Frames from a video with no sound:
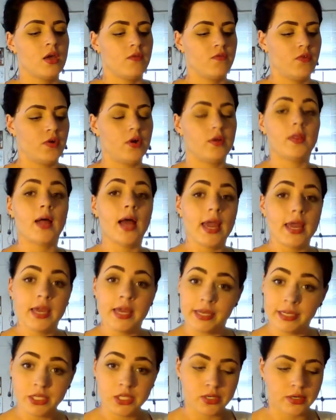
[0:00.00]
for like
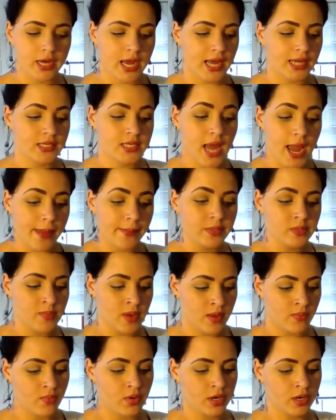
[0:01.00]
history, I typed
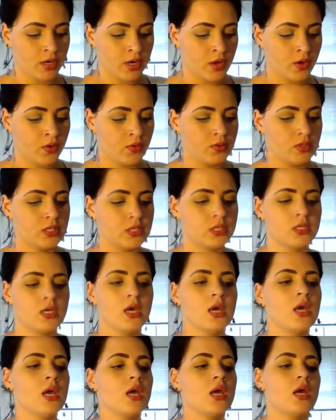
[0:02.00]
my book notes.
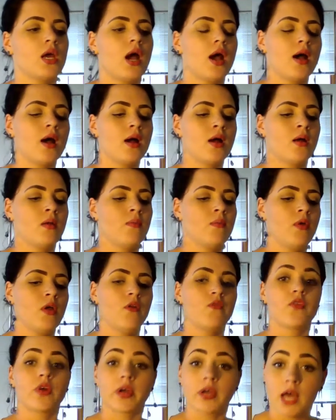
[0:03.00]

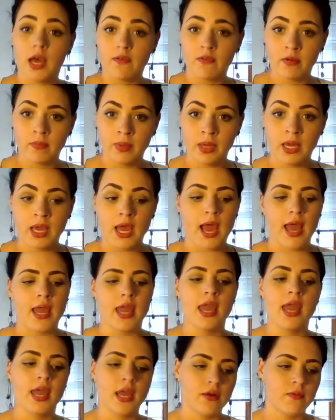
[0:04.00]
For government, I
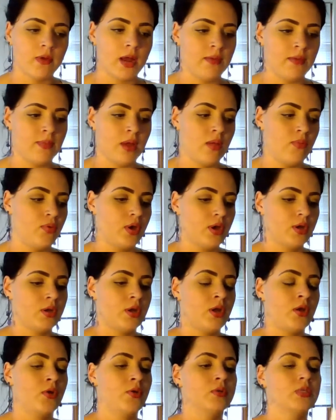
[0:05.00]
handwrite my book
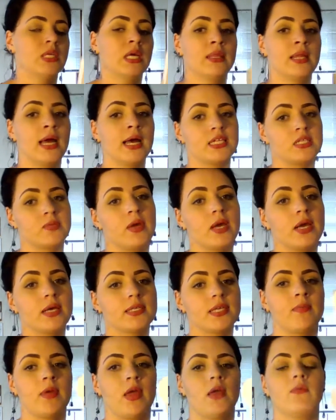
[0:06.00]
notes, and that's because
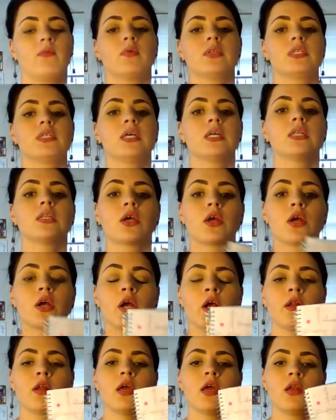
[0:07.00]
I'm able to
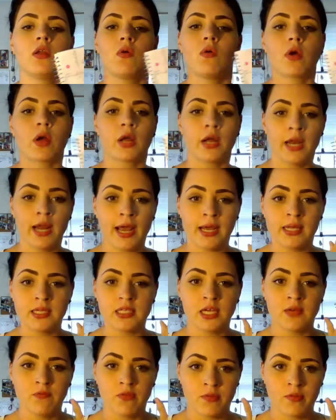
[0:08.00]
learn and organize
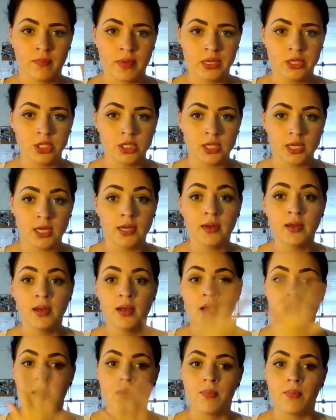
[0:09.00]
information
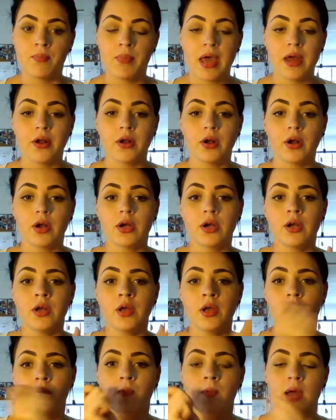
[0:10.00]
better
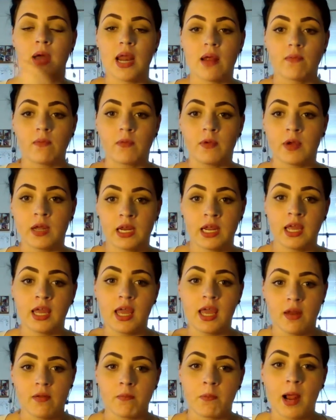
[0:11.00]
when I'm
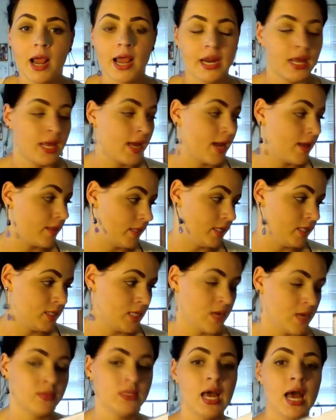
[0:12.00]
reading and writing at the
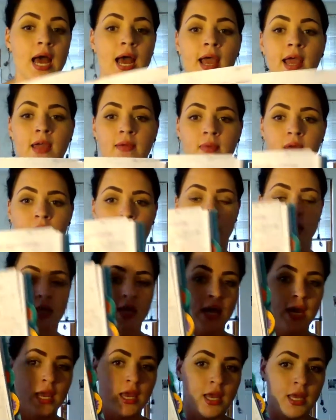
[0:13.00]
same time. And
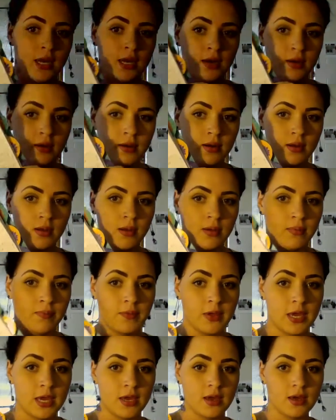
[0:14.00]
again,
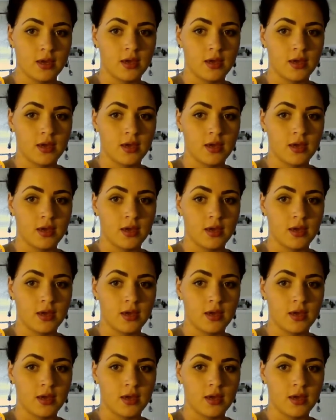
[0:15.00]
pink